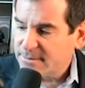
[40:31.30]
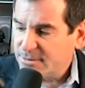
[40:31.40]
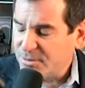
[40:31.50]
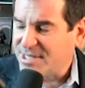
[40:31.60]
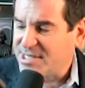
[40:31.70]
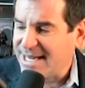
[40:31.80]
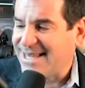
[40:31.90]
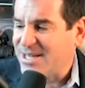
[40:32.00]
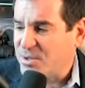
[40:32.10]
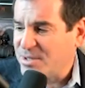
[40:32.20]
During the State of
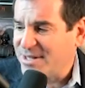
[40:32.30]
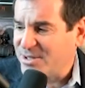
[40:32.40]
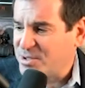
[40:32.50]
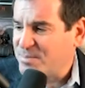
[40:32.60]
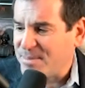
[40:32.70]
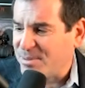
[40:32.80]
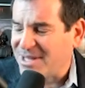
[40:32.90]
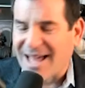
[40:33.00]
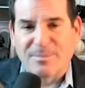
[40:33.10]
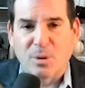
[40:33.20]
the Union, there's people
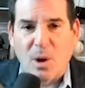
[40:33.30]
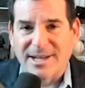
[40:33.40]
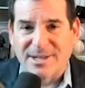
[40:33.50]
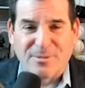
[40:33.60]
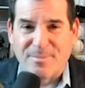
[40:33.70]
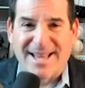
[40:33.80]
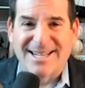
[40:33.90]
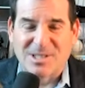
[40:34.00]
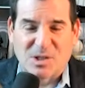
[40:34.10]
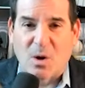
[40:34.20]
not applauding for
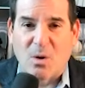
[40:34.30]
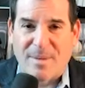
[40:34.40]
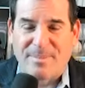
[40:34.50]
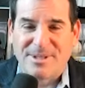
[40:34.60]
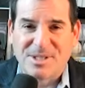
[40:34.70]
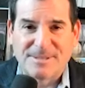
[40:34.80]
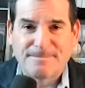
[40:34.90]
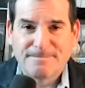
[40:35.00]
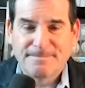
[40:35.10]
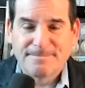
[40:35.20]
banning assault weapons.
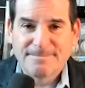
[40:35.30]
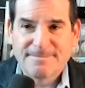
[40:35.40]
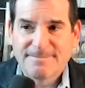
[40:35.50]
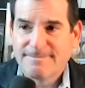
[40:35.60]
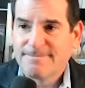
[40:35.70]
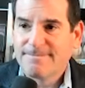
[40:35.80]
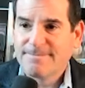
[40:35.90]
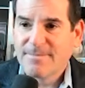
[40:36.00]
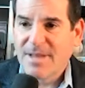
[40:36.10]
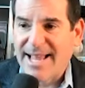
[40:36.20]

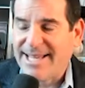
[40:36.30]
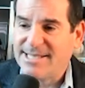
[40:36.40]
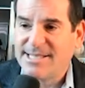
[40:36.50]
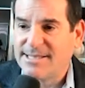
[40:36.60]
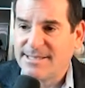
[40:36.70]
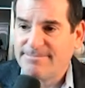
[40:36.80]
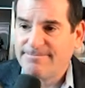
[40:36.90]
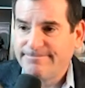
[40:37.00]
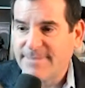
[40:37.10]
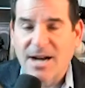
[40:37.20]
I guess it's
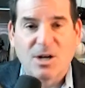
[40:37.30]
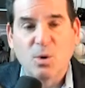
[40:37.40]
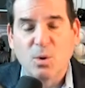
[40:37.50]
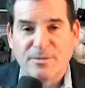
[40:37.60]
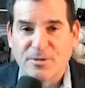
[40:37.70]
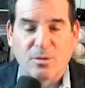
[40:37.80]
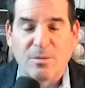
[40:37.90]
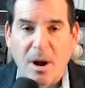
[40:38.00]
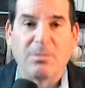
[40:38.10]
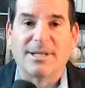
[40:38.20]
not cool if you're a
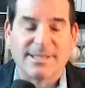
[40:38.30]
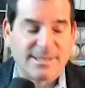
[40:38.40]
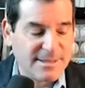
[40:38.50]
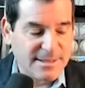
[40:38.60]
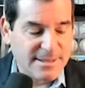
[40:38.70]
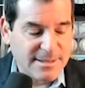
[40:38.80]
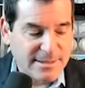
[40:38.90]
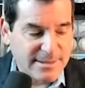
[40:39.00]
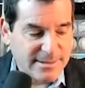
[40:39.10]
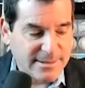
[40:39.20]
Republican.
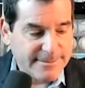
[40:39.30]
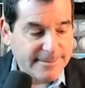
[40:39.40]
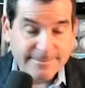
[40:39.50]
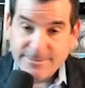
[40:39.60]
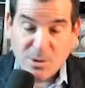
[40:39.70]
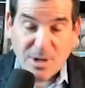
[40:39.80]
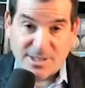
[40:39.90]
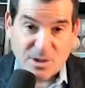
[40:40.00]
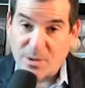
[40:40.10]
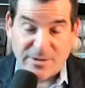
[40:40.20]
You guys
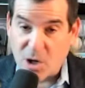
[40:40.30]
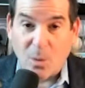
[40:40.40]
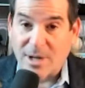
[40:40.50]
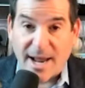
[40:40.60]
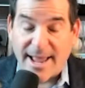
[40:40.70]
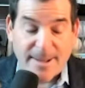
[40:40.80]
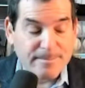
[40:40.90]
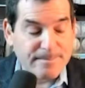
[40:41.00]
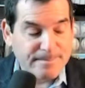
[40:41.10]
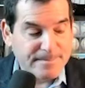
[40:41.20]
don't even know what I
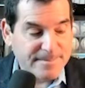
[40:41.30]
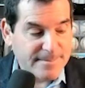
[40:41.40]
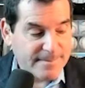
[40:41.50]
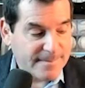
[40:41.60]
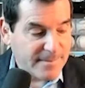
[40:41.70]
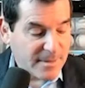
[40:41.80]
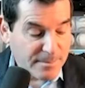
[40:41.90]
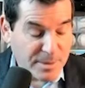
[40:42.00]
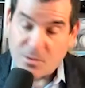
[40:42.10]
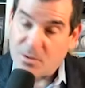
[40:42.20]
am.
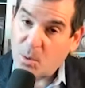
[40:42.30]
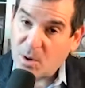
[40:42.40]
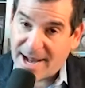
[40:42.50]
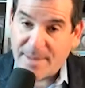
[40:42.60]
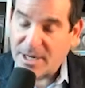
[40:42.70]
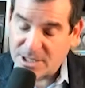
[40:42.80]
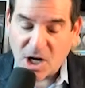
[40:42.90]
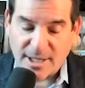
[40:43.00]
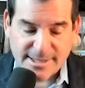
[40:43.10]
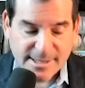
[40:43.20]
But you know where I am on
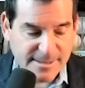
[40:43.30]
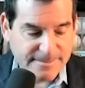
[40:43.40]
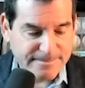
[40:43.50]
guns.